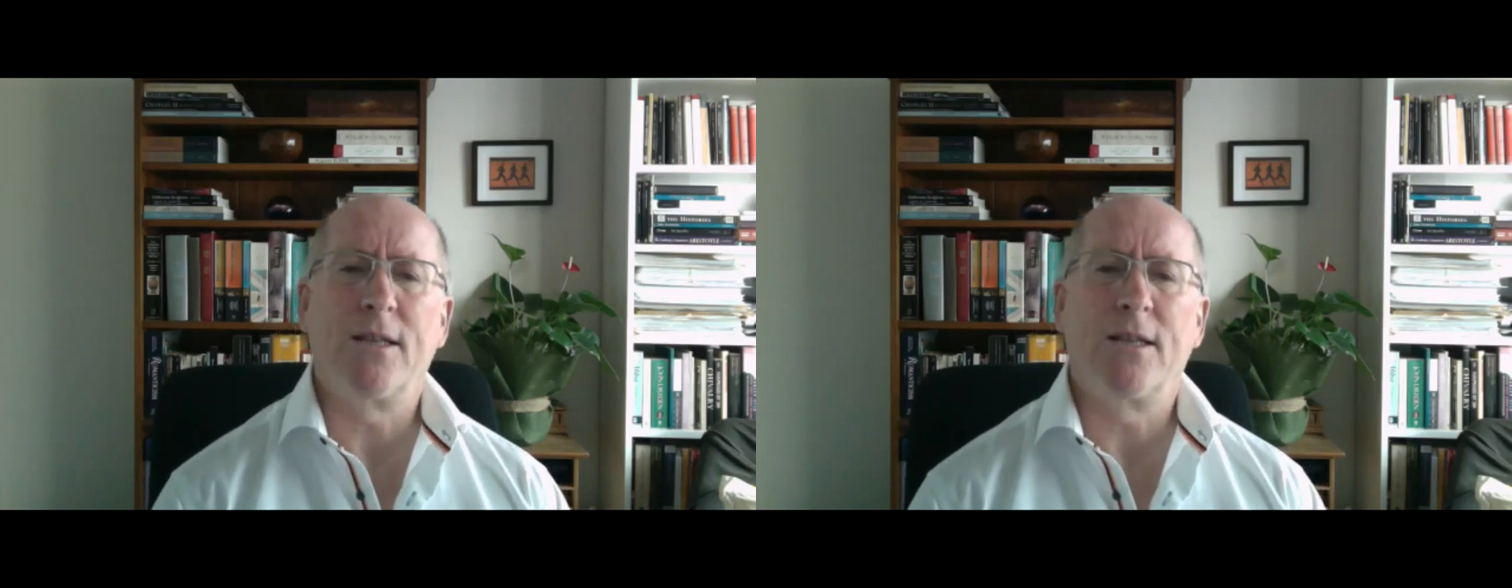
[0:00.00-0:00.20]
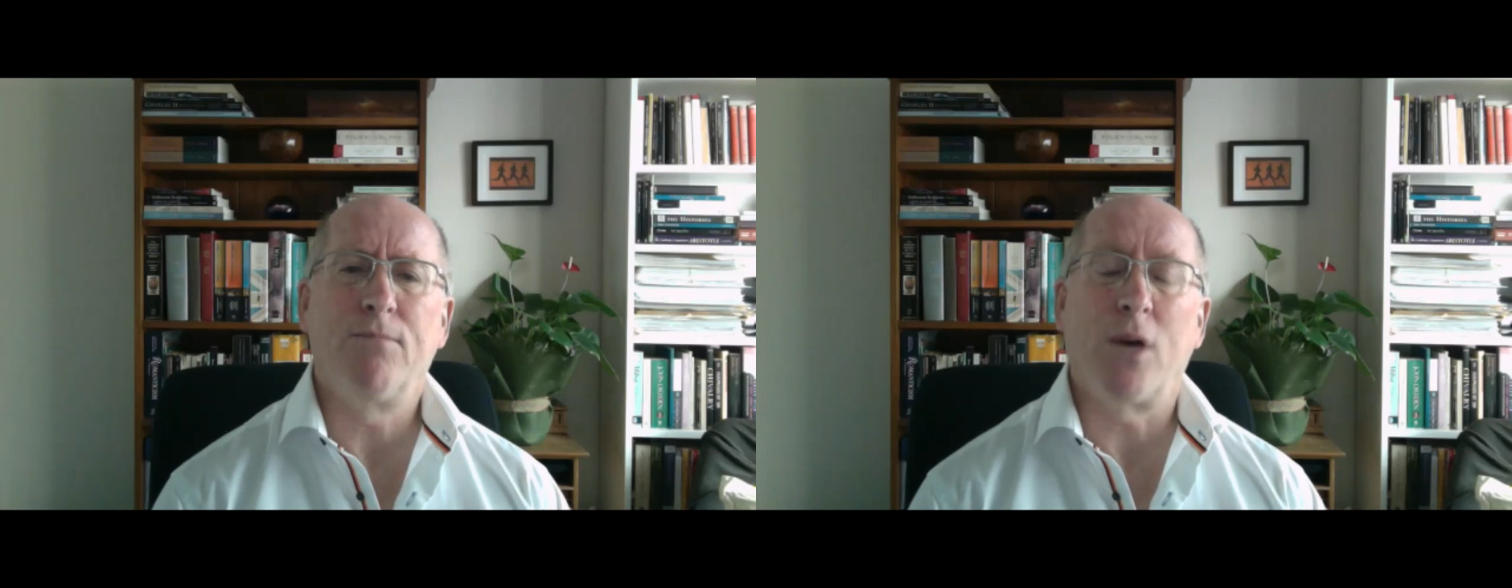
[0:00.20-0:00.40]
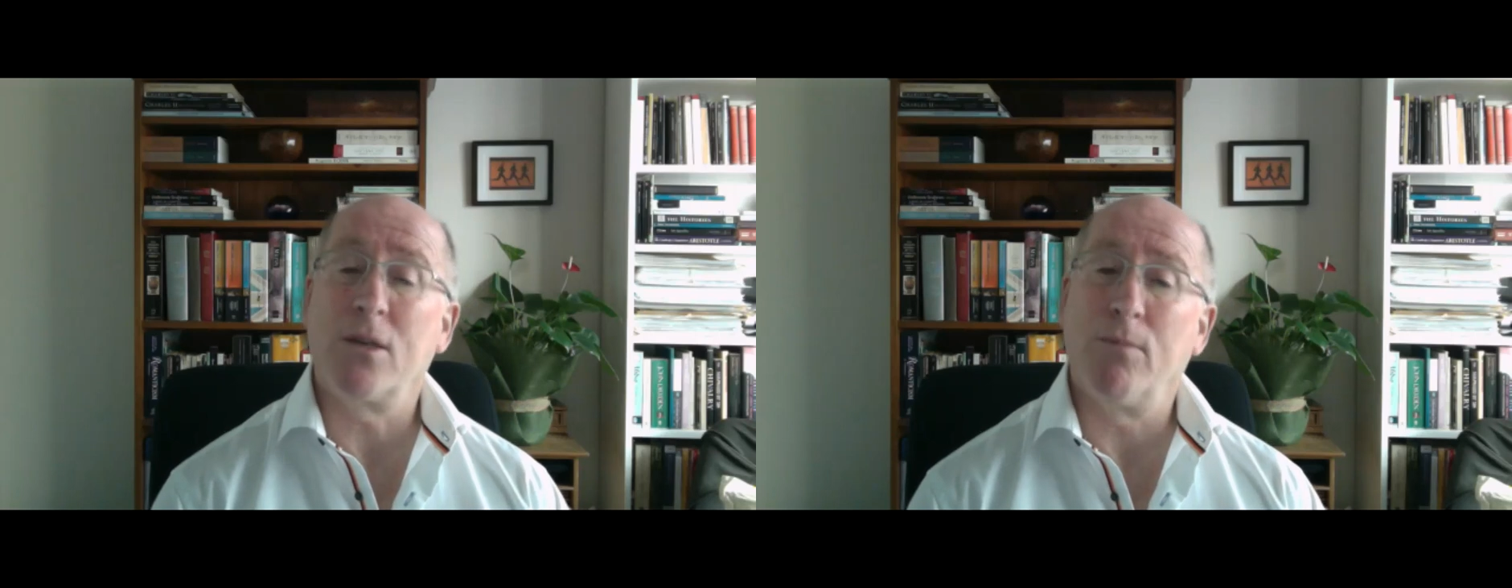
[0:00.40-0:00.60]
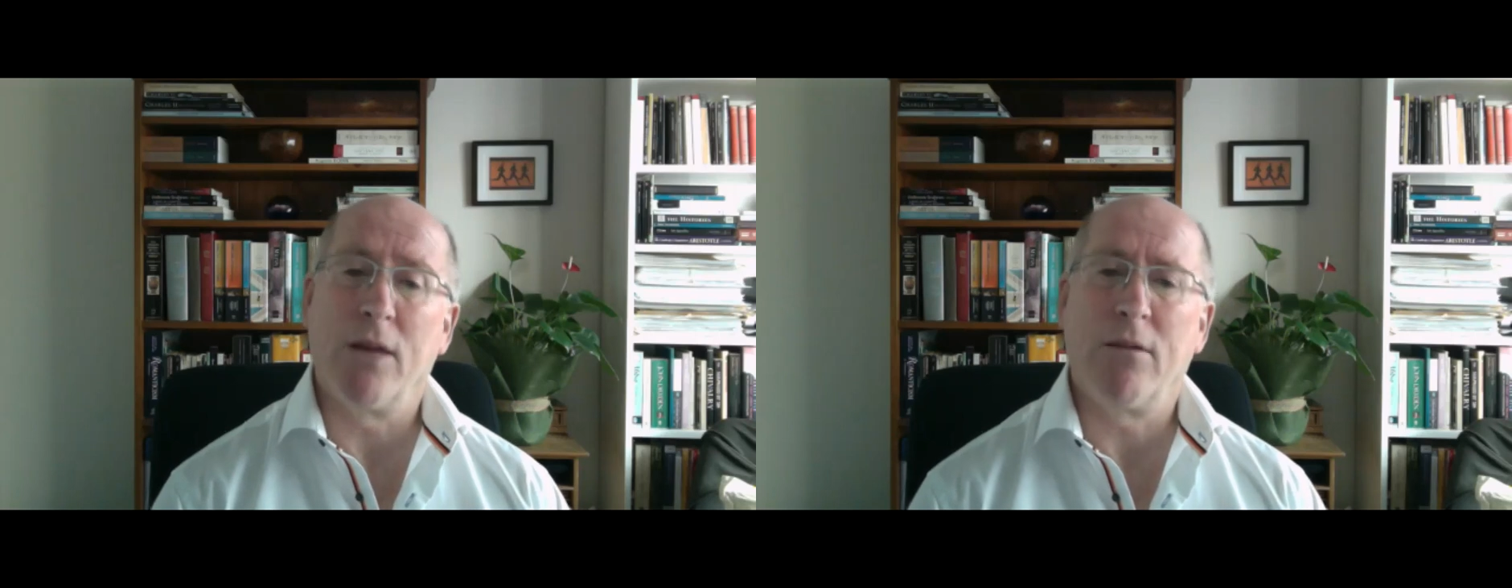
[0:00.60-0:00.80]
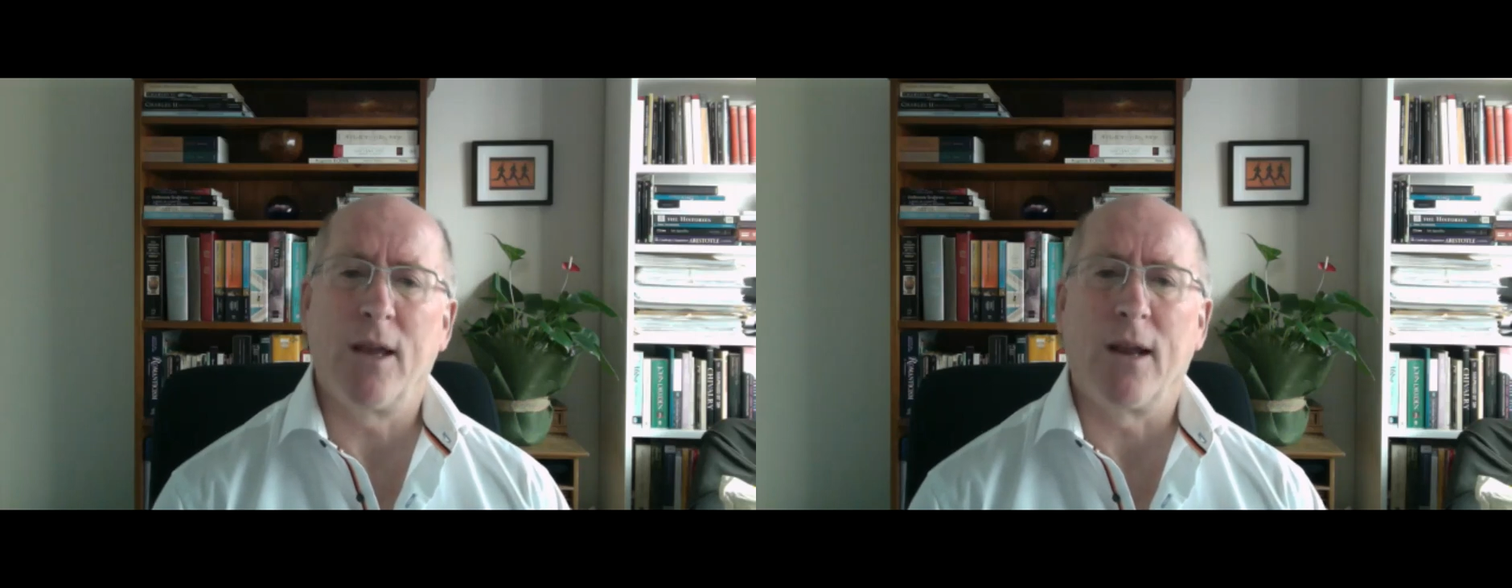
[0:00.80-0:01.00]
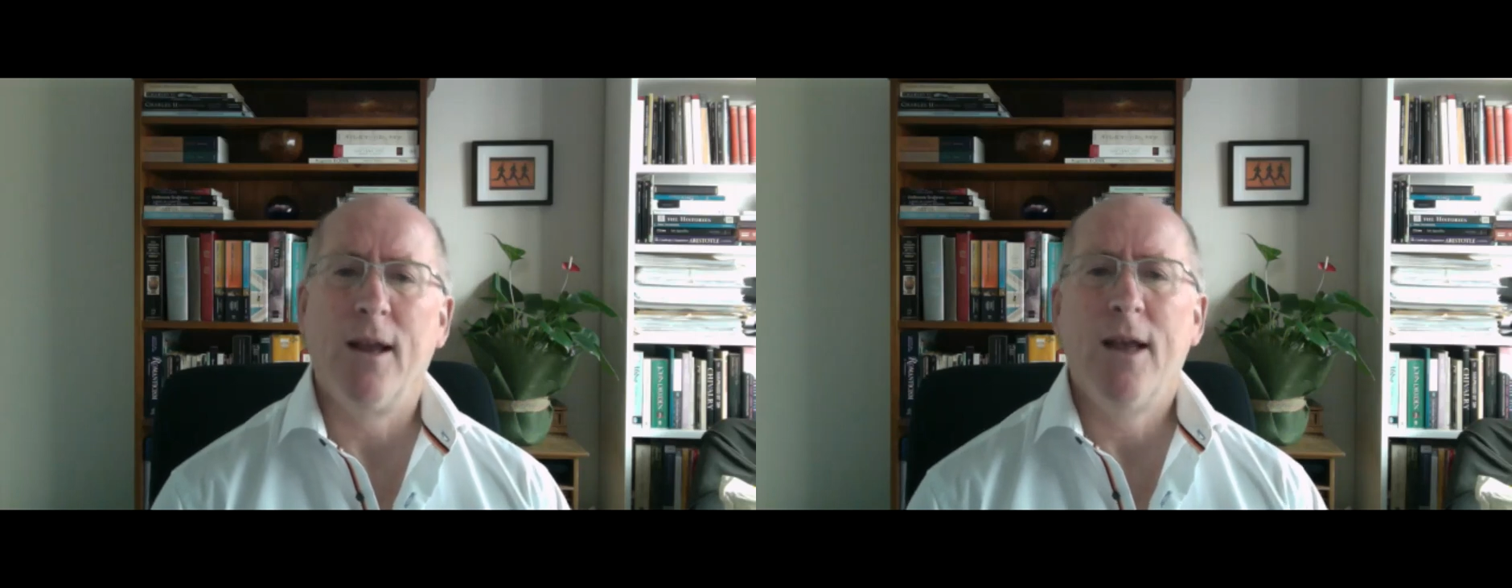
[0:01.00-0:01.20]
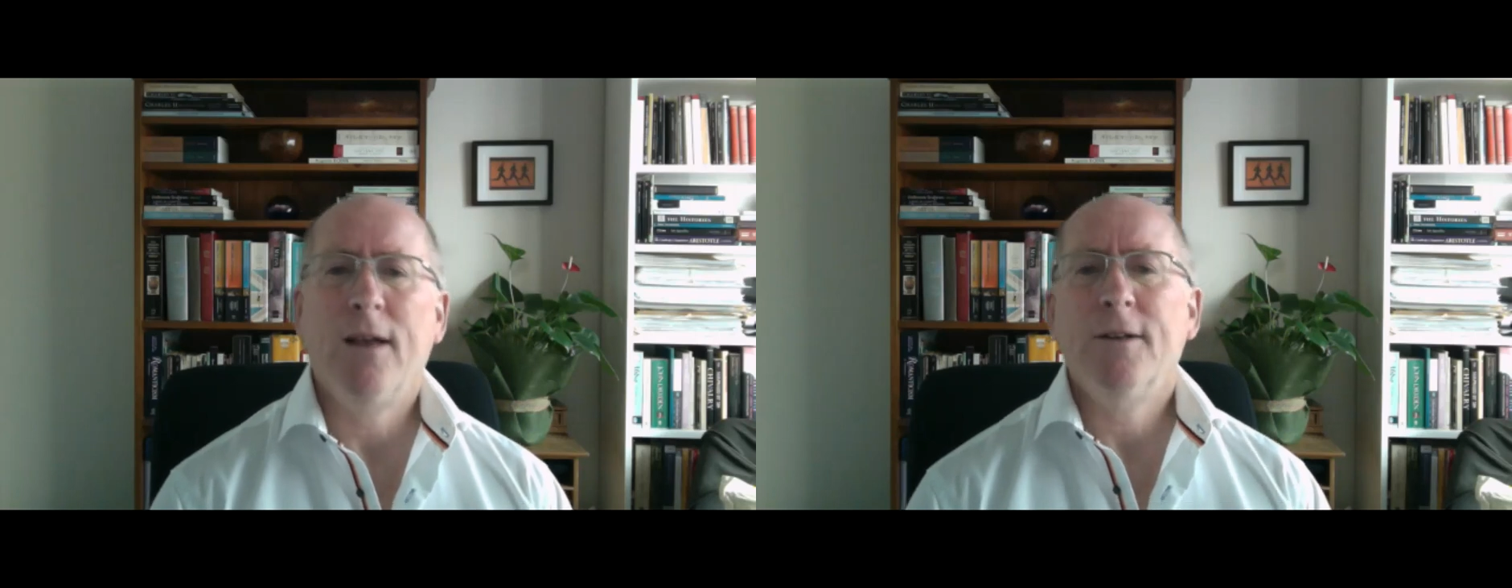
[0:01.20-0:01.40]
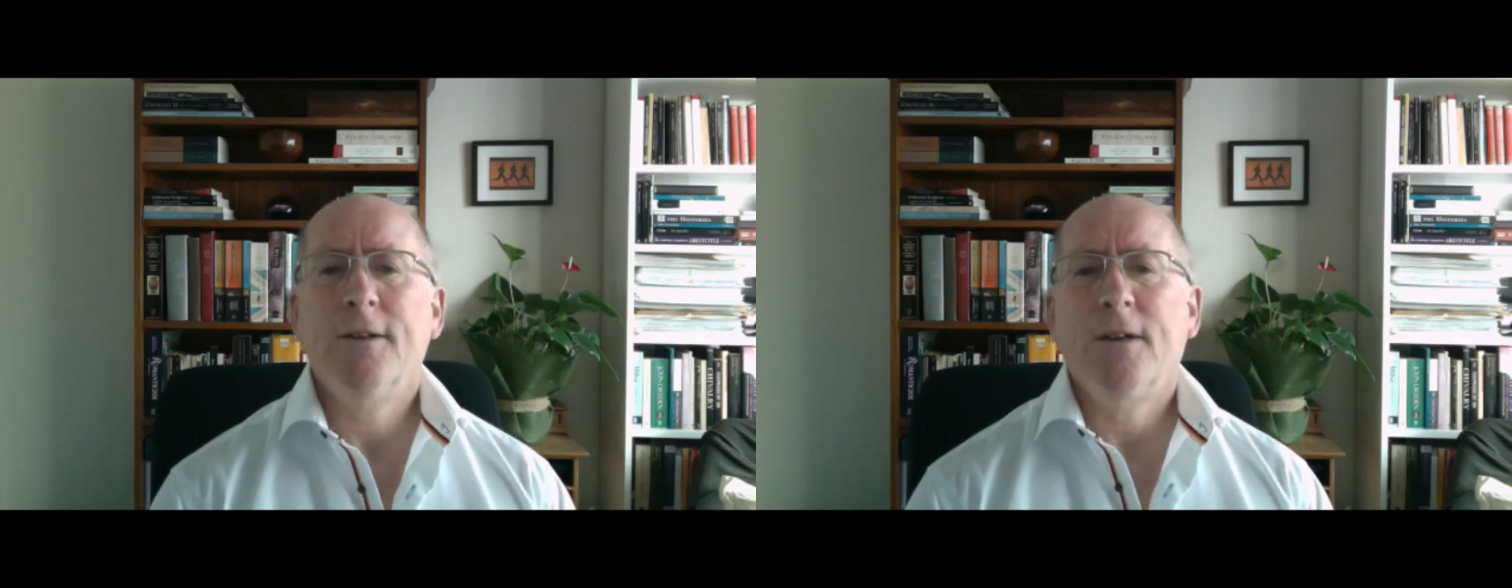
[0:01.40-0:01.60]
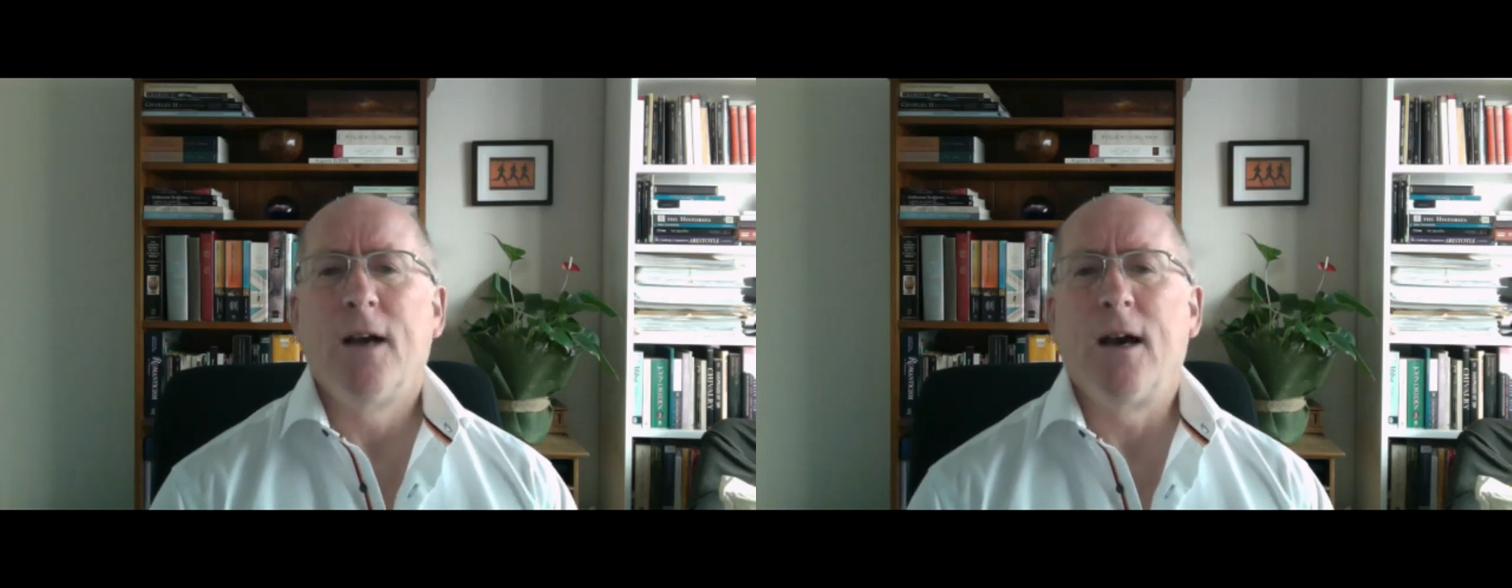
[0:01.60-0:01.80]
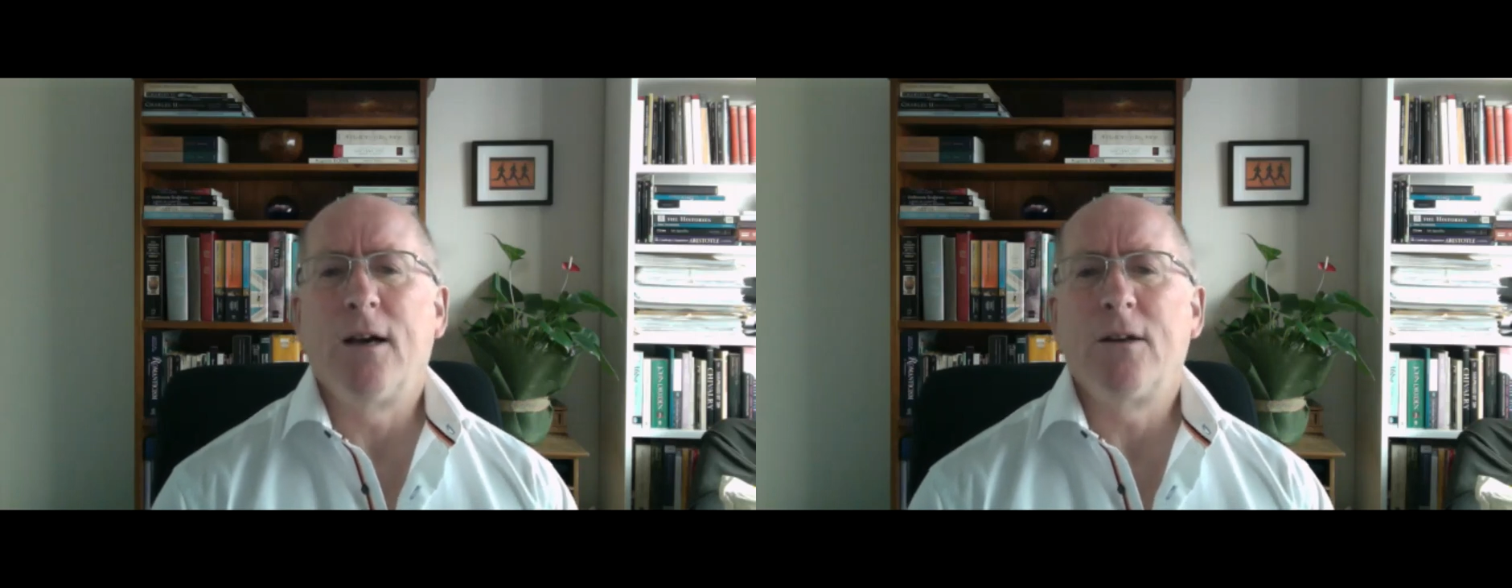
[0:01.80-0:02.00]
possibly a thing.
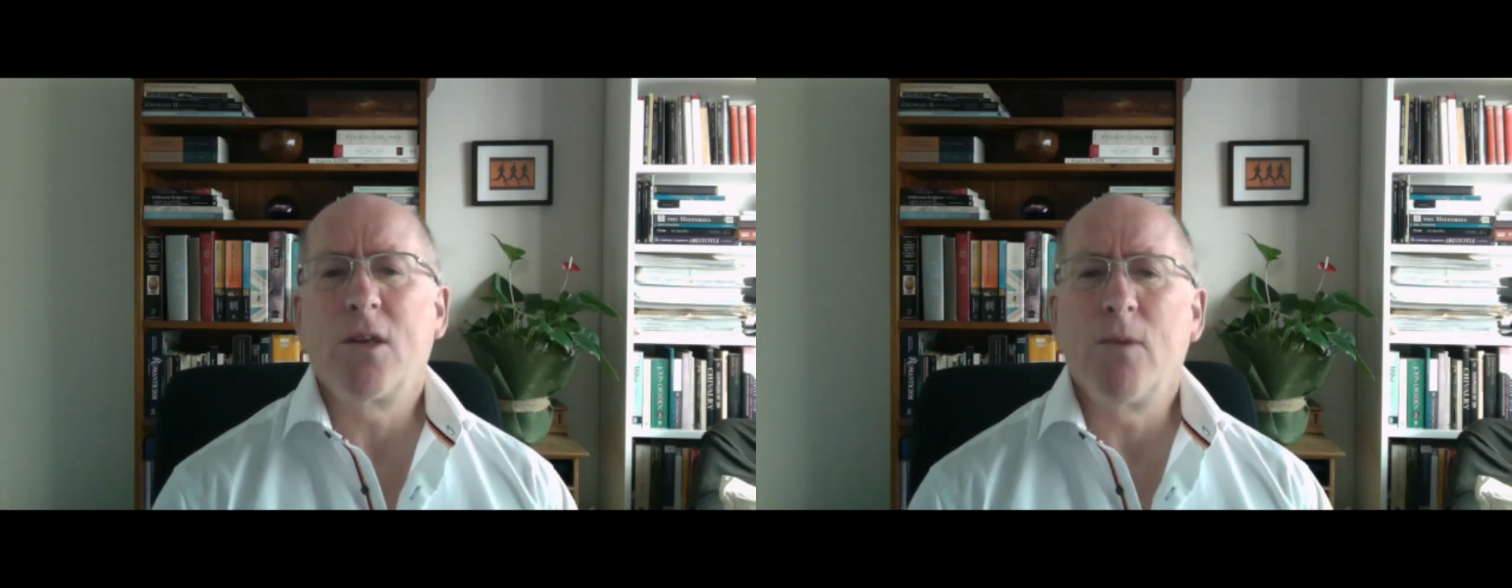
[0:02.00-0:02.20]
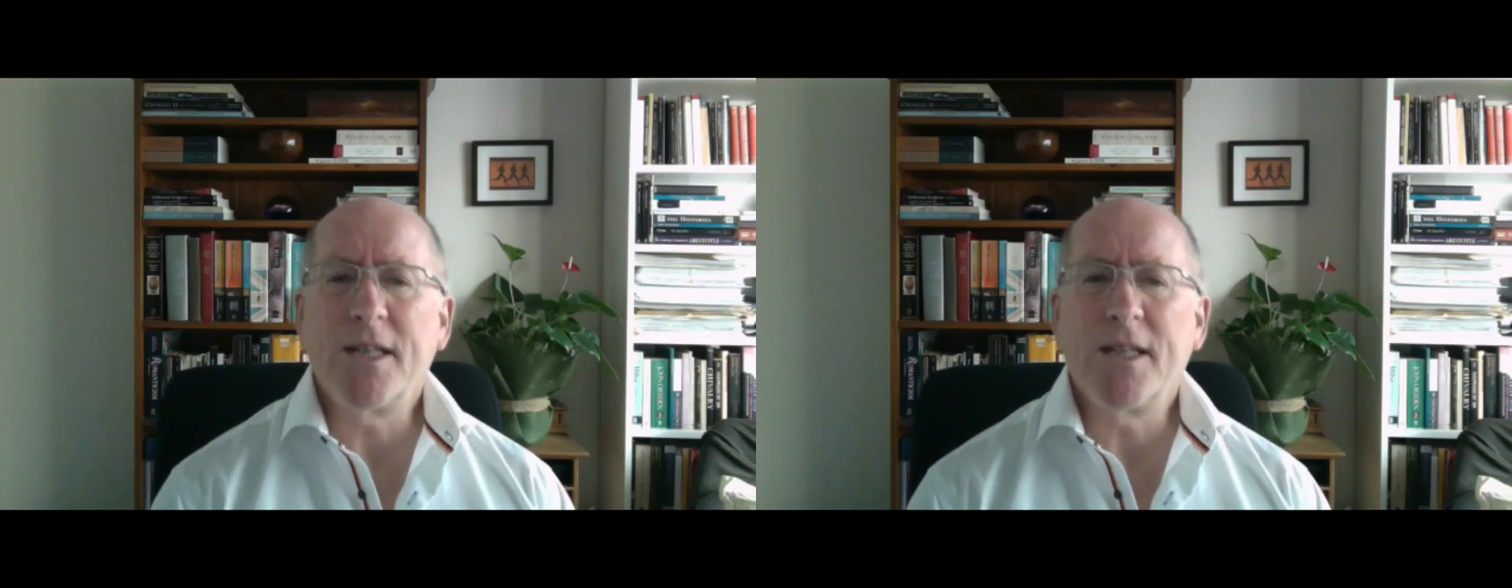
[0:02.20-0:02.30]
So an